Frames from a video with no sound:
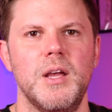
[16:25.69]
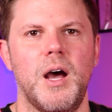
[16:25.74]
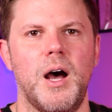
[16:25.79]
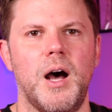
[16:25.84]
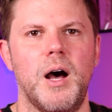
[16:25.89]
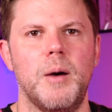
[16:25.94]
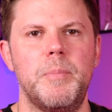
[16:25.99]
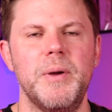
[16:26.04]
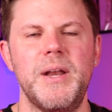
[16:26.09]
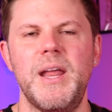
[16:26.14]

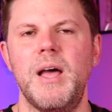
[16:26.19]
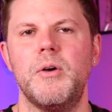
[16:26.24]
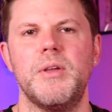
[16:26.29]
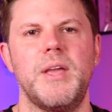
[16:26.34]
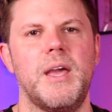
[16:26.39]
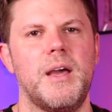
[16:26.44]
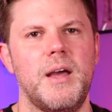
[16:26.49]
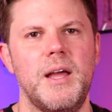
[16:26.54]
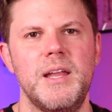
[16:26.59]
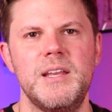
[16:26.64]
But hell
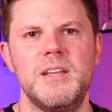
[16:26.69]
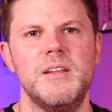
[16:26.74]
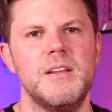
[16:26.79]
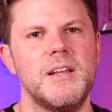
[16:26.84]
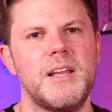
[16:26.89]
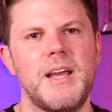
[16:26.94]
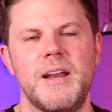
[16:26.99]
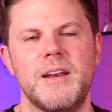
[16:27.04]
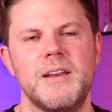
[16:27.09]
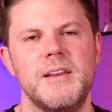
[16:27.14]
yeah, you
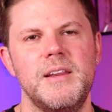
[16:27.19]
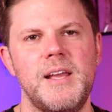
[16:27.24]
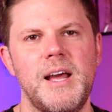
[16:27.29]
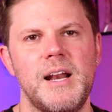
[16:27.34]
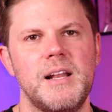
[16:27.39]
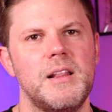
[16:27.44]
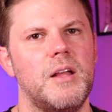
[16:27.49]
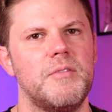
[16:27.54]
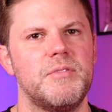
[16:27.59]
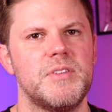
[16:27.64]

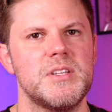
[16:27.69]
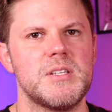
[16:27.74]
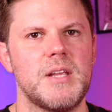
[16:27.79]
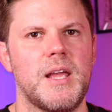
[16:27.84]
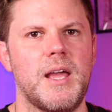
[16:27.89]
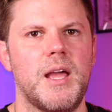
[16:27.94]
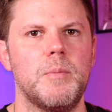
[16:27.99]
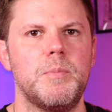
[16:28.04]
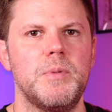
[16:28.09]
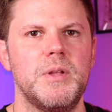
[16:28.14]
gotta love this
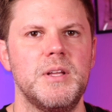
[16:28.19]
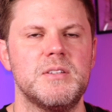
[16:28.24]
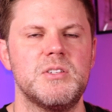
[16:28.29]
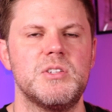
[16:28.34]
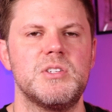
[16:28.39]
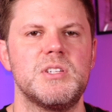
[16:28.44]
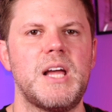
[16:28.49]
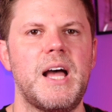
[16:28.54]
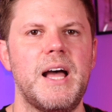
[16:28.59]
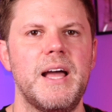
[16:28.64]
amp. Its
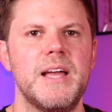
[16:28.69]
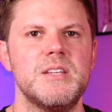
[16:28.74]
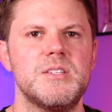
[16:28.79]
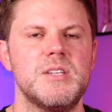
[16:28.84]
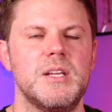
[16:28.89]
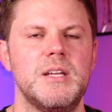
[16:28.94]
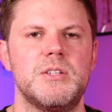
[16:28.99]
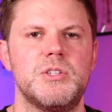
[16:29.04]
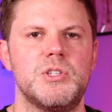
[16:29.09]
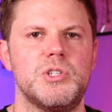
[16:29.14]

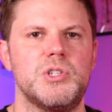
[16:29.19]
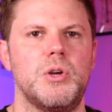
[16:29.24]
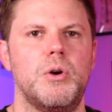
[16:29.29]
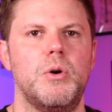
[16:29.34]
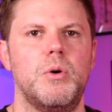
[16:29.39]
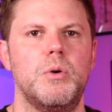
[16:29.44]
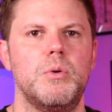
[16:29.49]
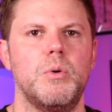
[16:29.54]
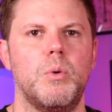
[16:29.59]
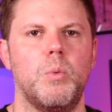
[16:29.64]
size, its
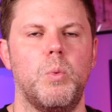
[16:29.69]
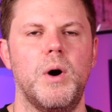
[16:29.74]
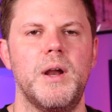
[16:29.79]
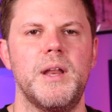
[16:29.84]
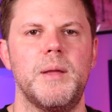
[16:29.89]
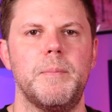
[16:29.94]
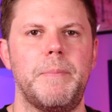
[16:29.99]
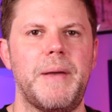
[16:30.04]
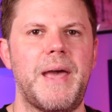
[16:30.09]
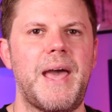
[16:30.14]
tone,
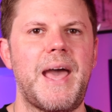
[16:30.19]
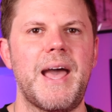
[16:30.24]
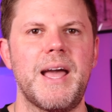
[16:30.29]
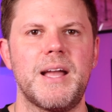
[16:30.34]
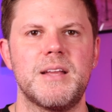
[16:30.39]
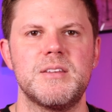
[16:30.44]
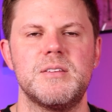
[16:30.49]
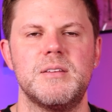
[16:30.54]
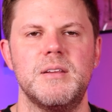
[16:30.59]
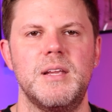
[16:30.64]
what it
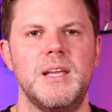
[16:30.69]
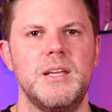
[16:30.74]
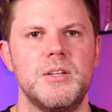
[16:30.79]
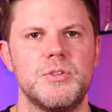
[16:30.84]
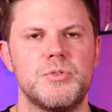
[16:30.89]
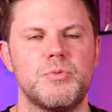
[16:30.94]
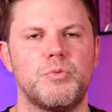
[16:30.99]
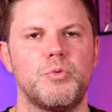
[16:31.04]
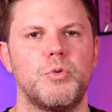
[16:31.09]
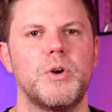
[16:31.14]
packs
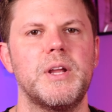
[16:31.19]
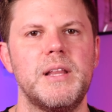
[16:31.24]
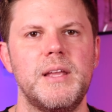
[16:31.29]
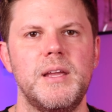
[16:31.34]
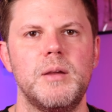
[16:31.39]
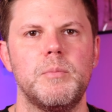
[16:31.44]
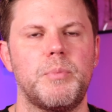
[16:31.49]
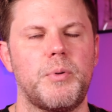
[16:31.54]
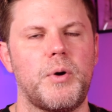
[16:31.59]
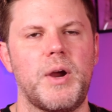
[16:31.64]
is
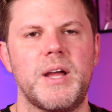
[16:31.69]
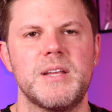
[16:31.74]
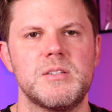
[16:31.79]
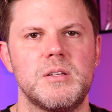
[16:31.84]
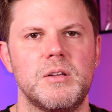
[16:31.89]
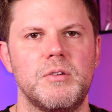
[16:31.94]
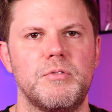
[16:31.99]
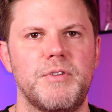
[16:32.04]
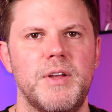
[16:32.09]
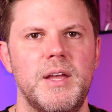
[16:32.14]
really
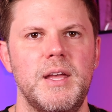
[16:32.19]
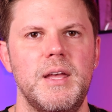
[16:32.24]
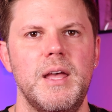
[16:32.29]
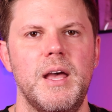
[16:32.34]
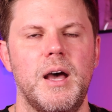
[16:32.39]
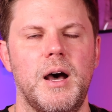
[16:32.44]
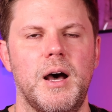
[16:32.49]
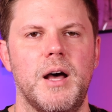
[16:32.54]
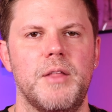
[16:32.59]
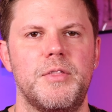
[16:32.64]
impressive.
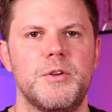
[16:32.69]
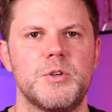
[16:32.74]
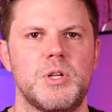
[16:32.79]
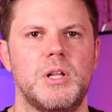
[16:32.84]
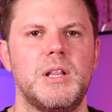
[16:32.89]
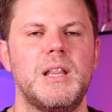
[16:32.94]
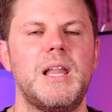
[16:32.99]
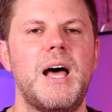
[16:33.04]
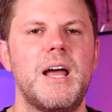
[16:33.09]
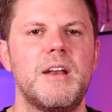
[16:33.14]
There's a
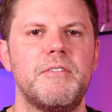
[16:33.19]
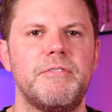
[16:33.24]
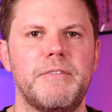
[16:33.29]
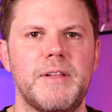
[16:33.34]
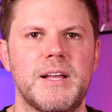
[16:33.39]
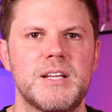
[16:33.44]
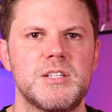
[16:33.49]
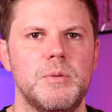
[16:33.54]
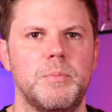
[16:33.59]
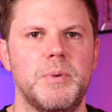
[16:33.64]
lot of
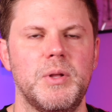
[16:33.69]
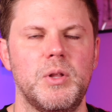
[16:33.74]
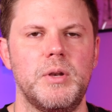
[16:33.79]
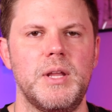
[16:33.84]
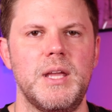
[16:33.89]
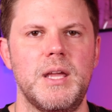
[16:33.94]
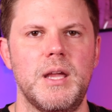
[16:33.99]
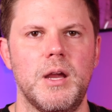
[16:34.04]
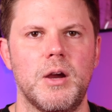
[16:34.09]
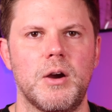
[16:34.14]

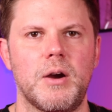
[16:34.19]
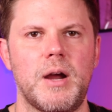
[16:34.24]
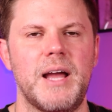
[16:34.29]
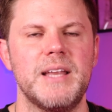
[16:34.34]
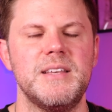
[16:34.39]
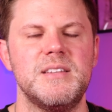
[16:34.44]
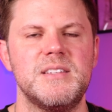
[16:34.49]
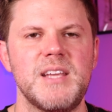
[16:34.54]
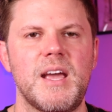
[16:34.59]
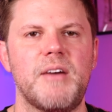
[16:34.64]
flexibility here.
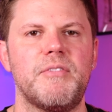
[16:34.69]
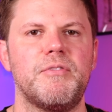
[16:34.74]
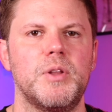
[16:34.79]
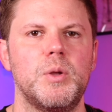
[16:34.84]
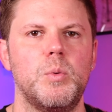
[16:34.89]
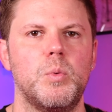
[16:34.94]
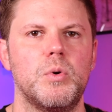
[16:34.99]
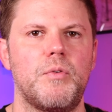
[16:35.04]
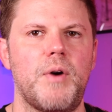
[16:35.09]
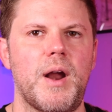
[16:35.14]
I
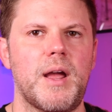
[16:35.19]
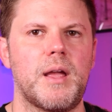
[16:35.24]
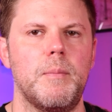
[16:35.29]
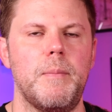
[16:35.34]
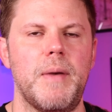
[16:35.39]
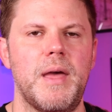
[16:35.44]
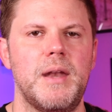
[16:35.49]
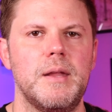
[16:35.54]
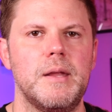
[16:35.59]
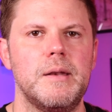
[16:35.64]
definitely would
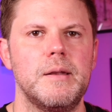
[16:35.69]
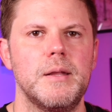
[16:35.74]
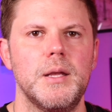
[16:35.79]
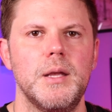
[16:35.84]
recommend it.